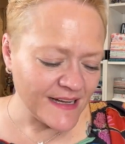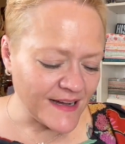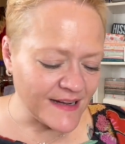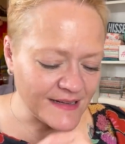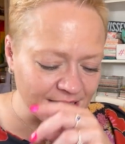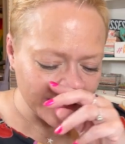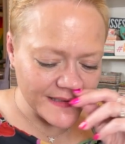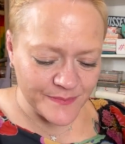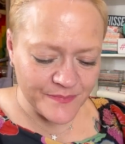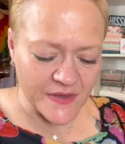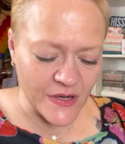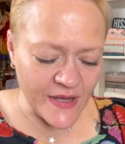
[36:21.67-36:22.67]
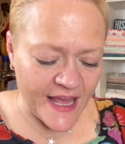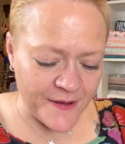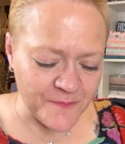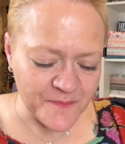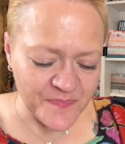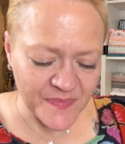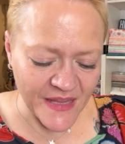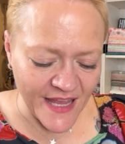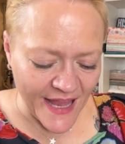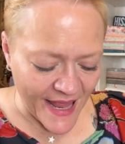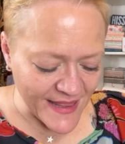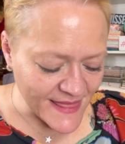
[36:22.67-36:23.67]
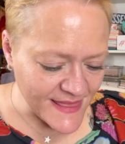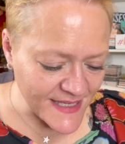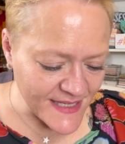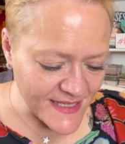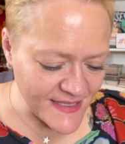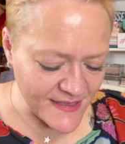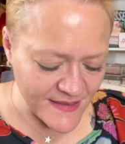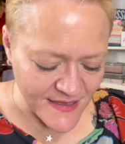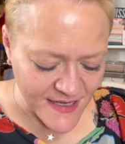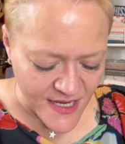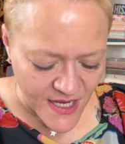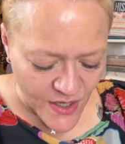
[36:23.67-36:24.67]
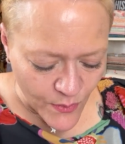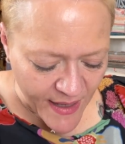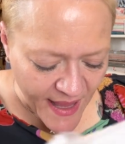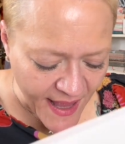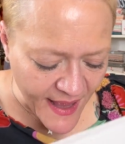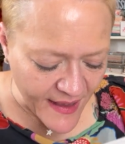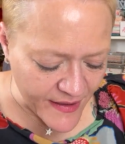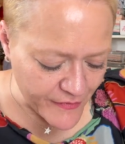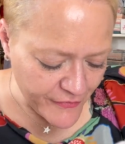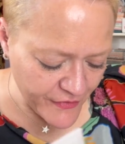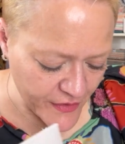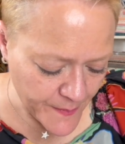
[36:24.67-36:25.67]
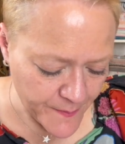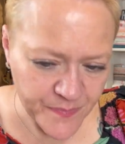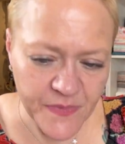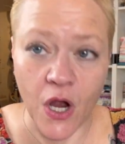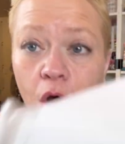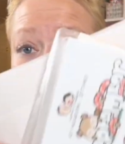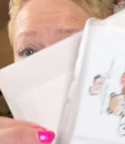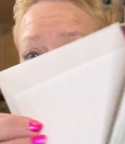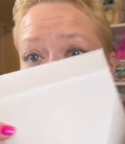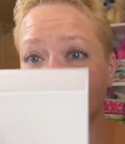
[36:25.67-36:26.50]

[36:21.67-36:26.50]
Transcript: Okay, and then we have all of our